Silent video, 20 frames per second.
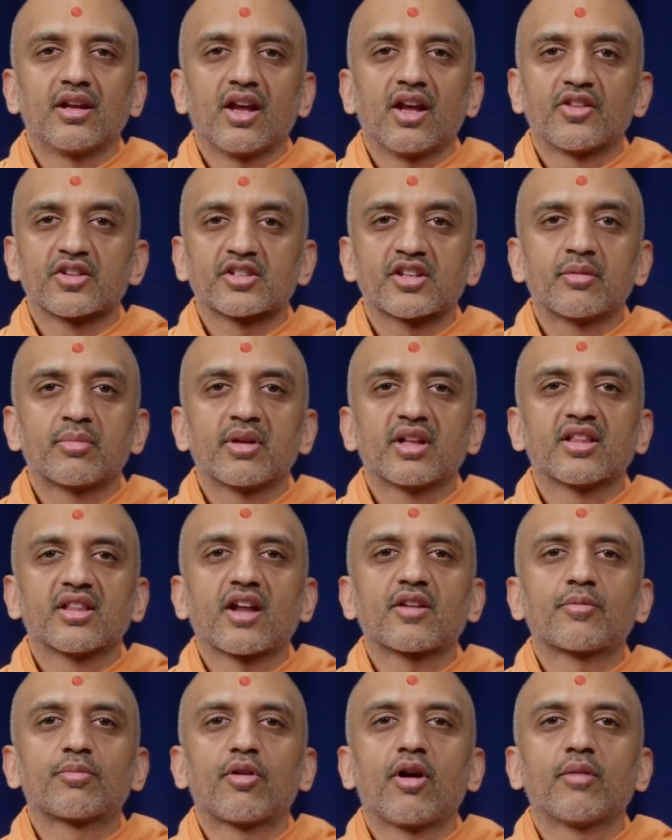And there's going to be a
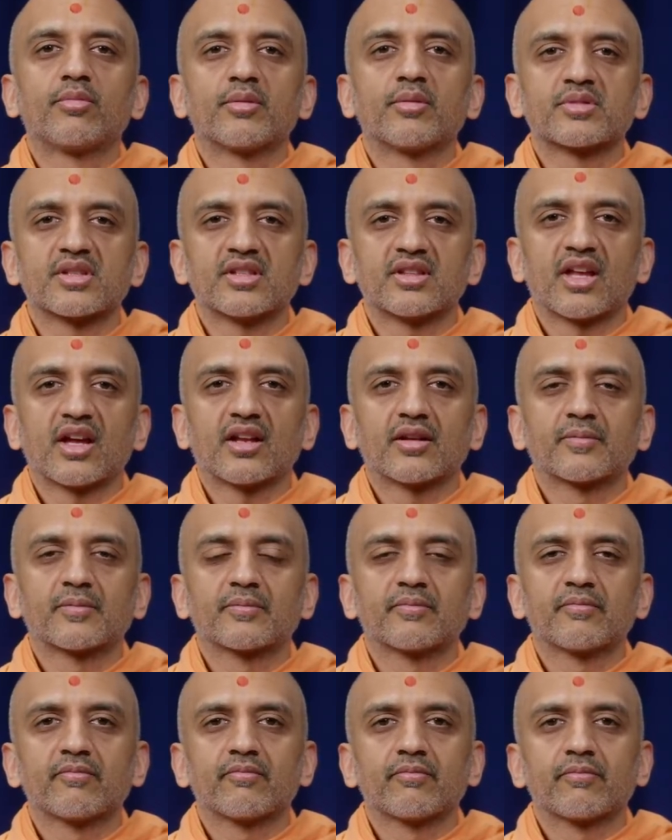lot of problems in that.
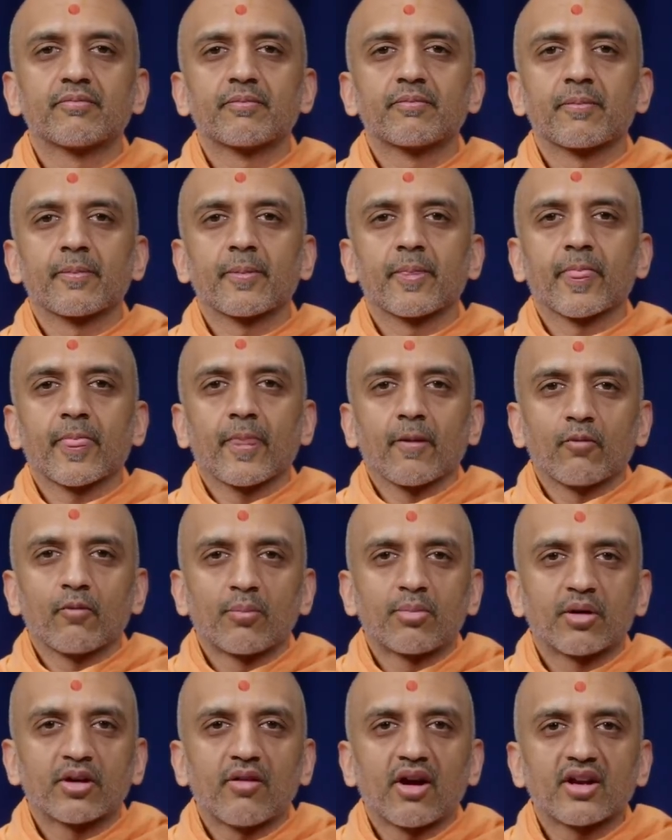
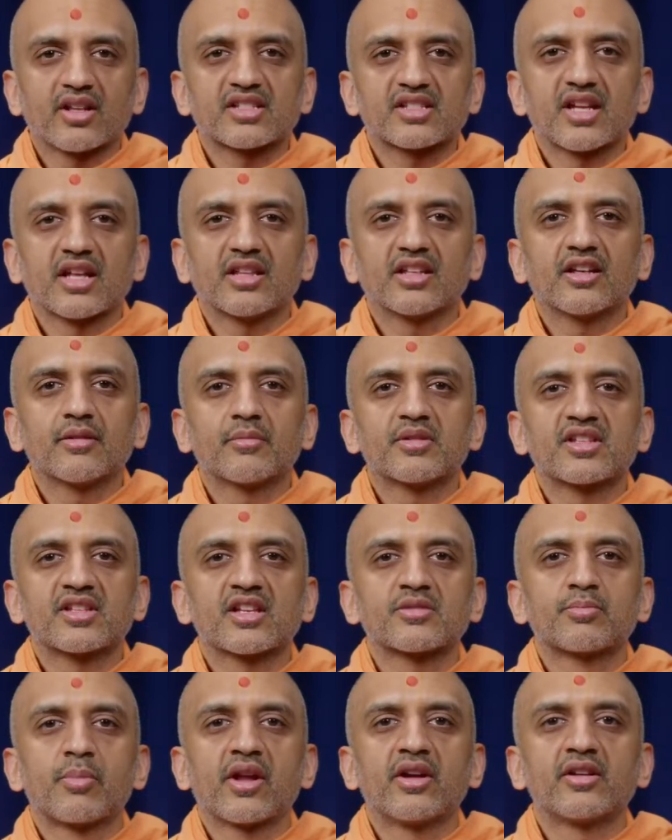What Bhagavan is telling him is
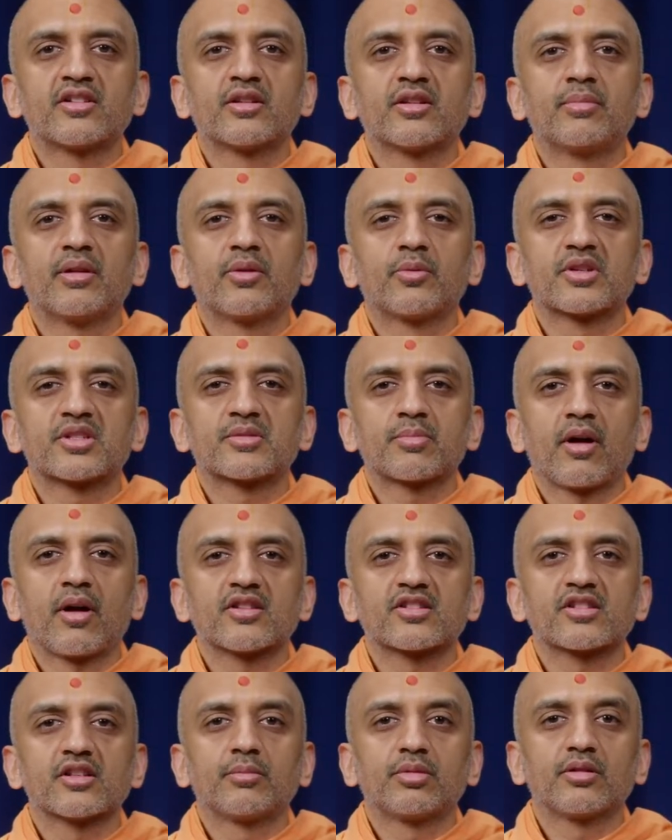that it's better to be
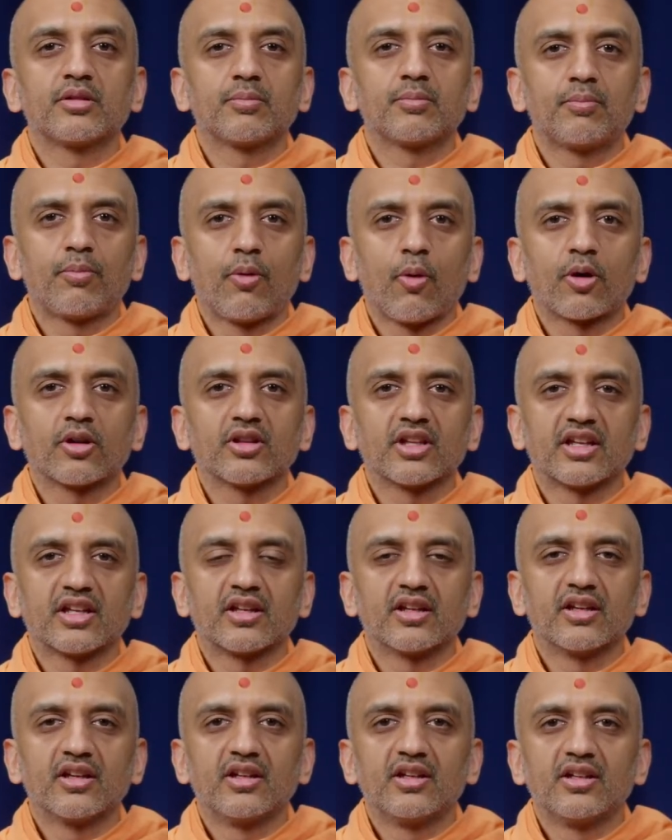responsible
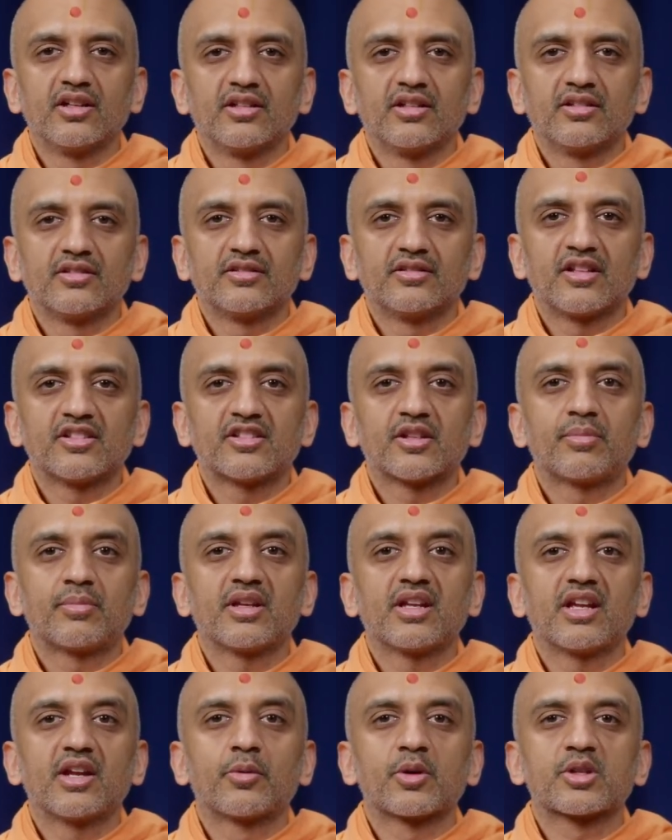poorly than to
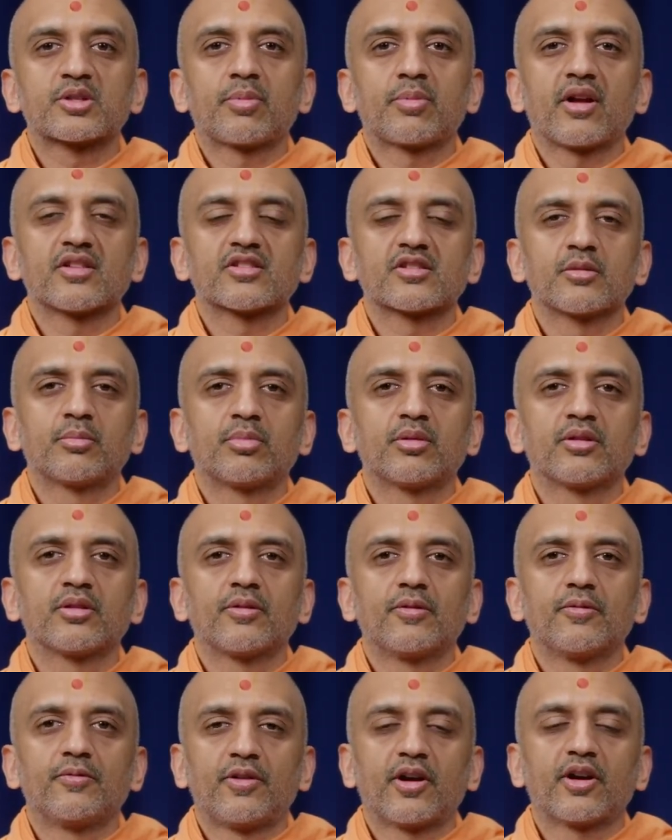be
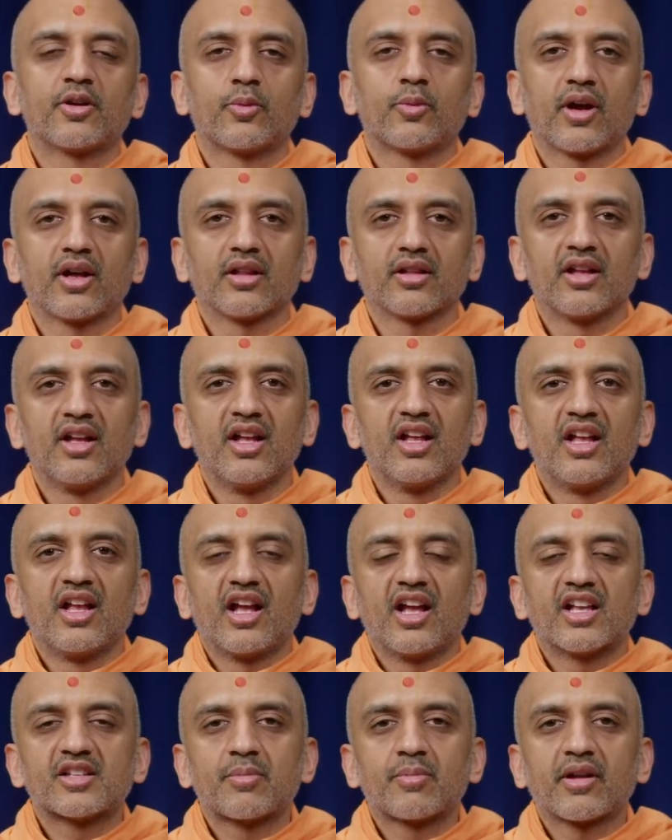irresponsible very well.
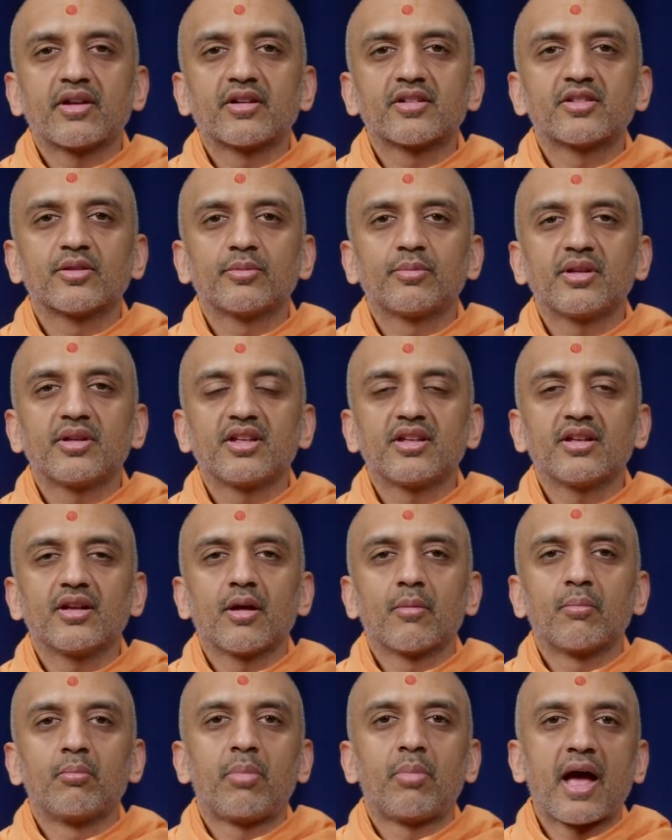It's better to be
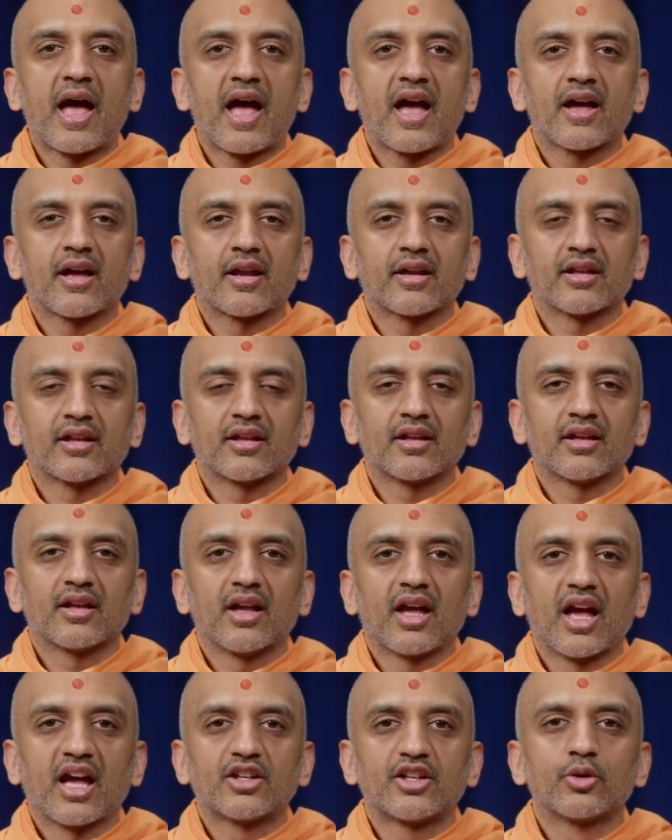bad
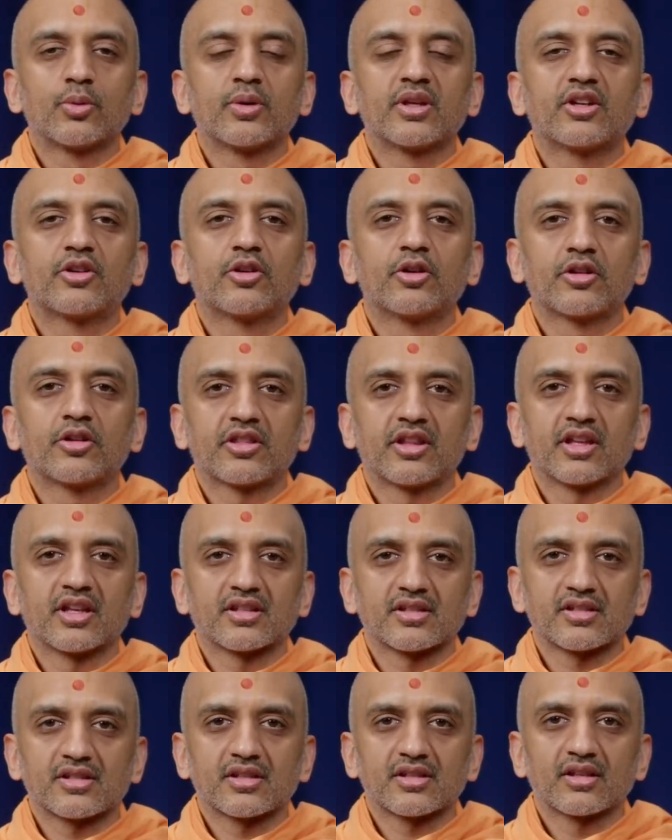at doing good
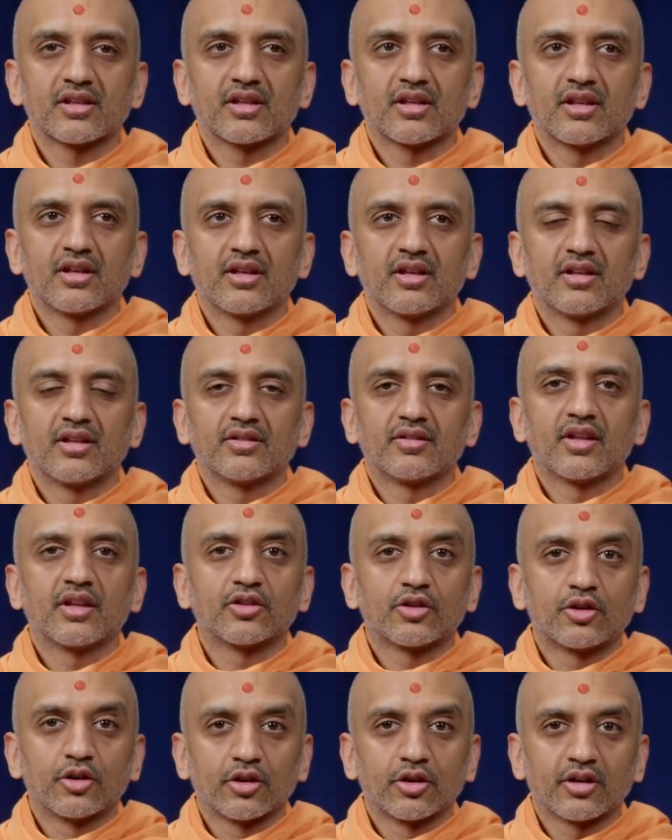things
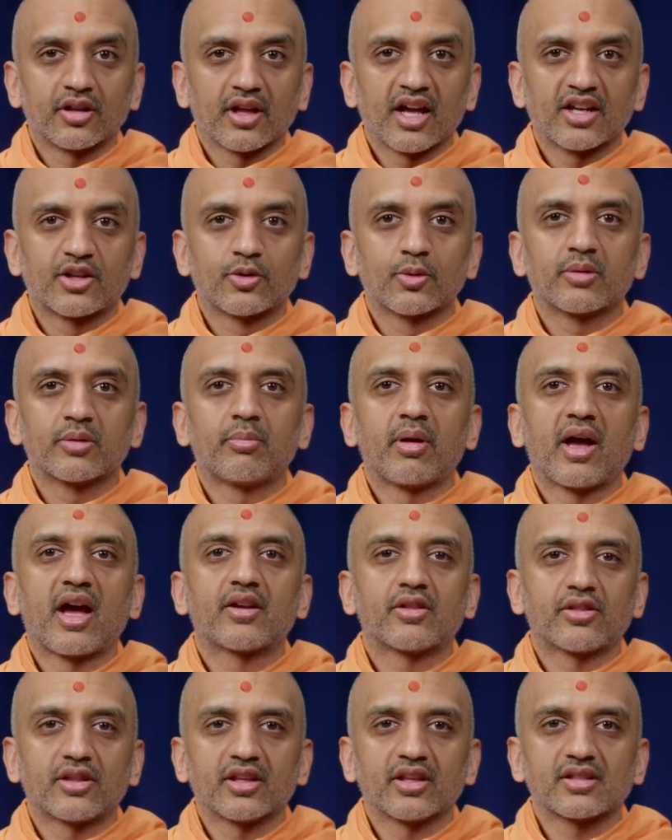than good at doing
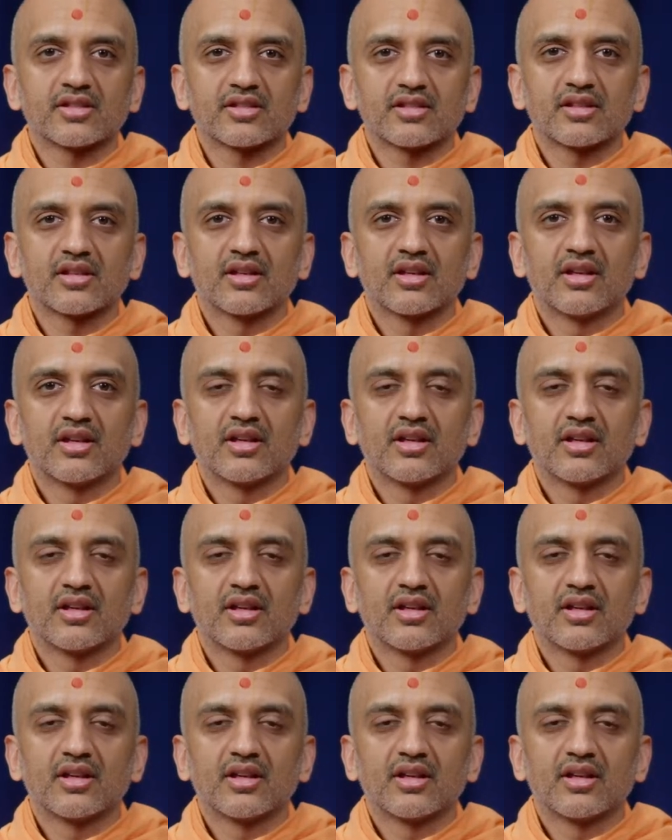bad things.